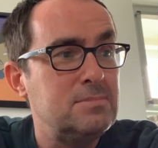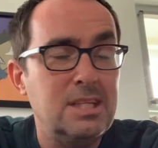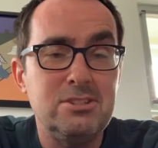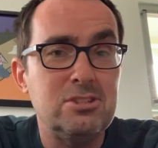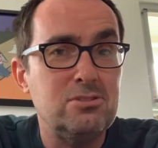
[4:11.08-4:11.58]

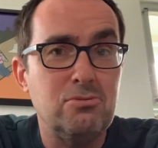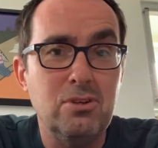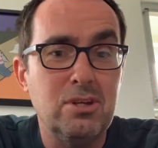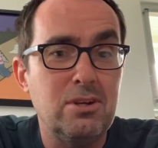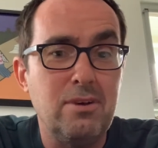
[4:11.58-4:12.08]
It's just a
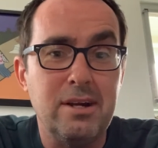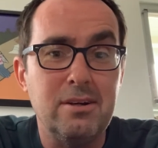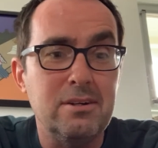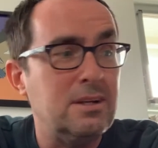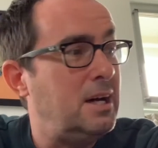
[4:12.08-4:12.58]
really good
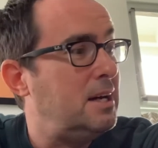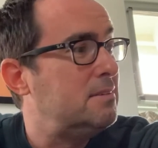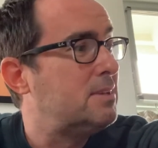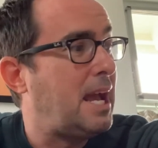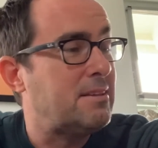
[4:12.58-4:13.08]
record.
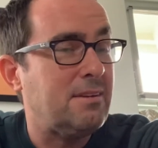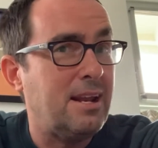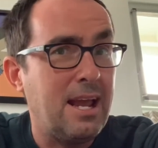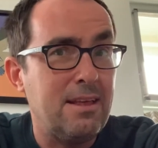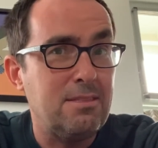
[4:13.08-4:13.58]
Gaslight
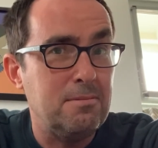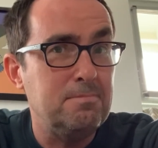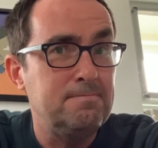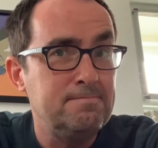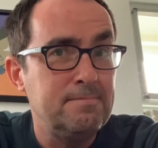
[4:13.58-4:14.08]

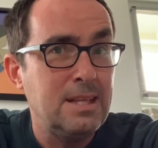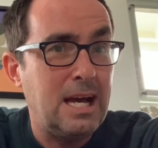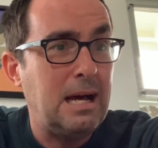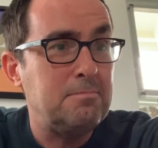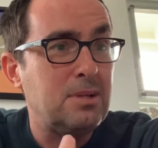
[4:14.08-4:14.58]
Anthem.
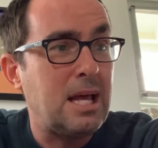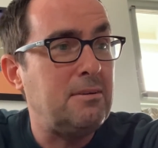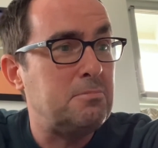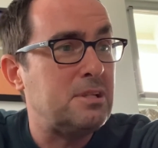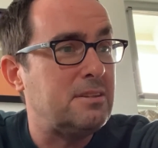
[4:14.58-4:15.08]
I'm kind of
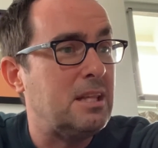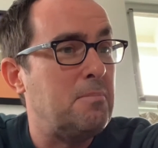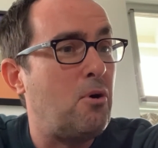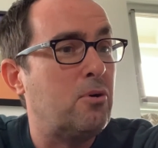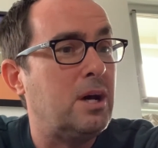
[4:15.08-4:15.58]
upset that they
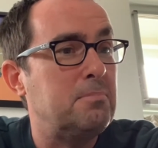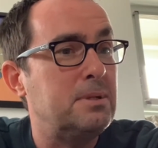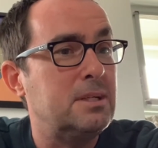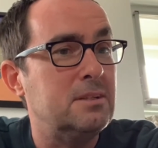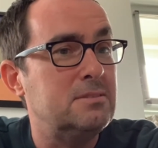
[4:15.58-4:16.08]
broke up
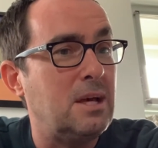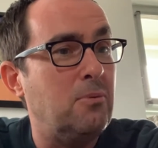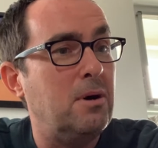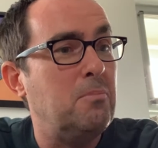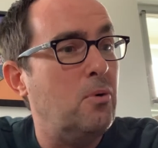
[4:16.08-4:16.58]
because I
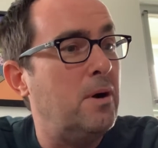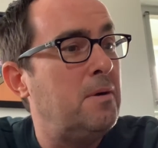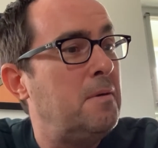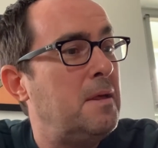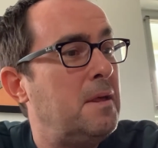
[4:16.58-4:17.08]
want more,
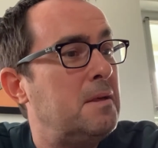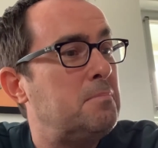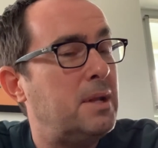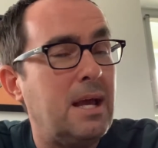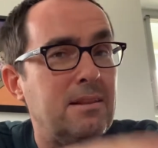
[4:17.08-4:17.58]

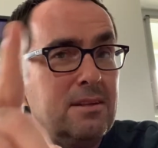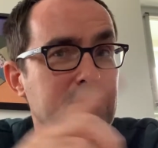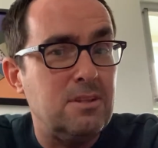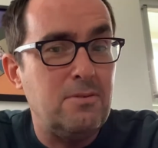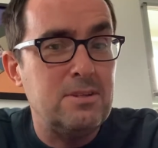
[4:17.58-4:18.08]
but I
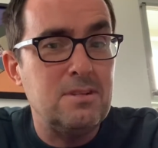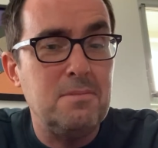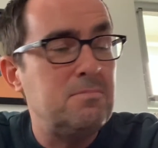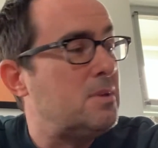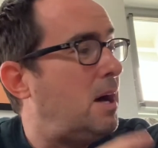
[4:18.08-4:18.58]
listened to the rest of
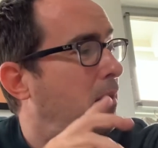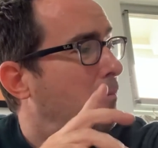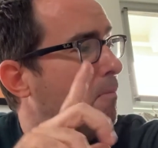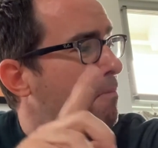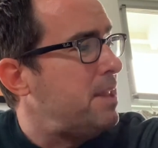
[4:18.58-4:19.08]
them.
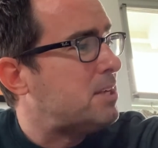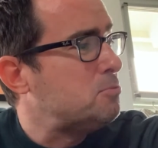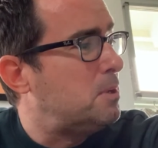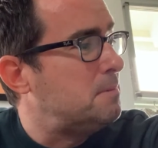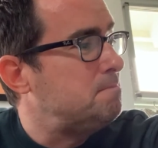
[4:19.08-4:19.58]
Next
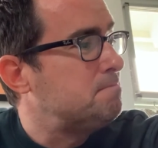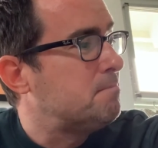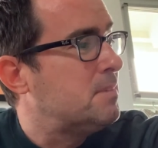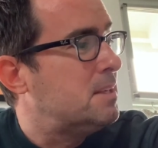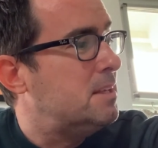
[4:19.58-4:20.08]
one
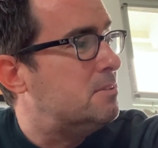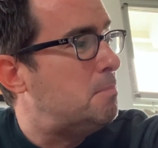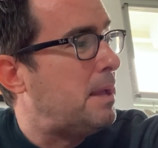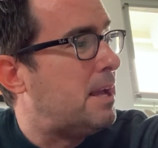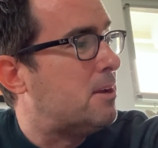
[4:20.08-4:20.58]
is a
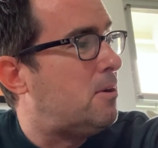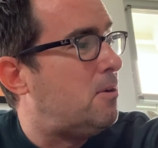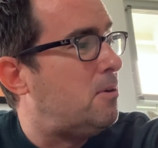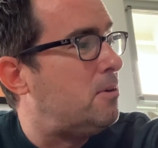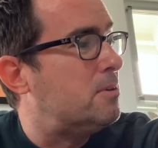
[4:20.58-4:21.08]
band
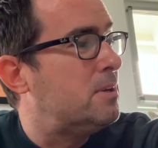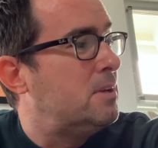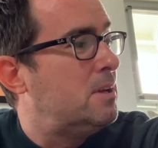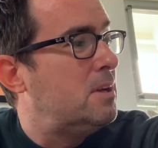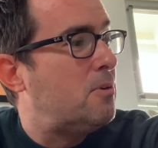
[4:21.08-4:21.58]
called
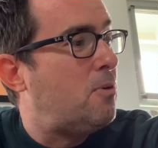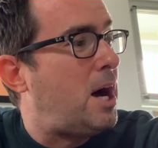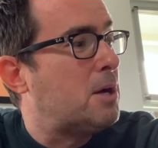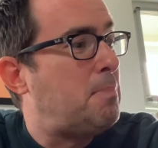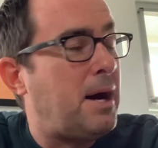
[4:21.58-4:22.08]

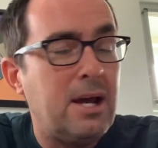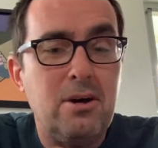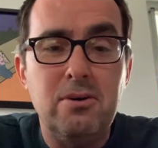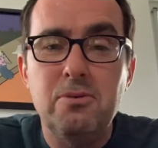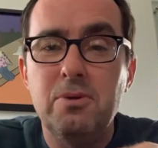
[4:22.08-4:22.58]

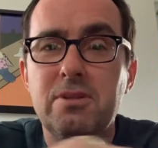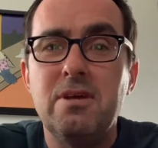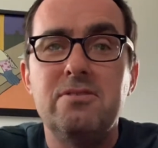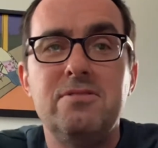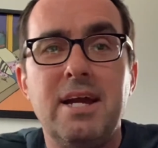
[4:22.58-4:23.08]
Rockpile with
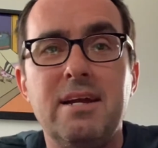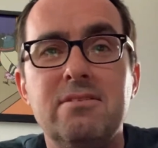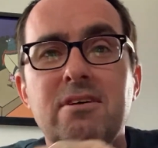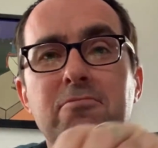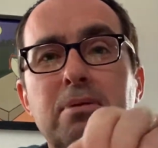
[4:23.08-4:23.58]
Seconds of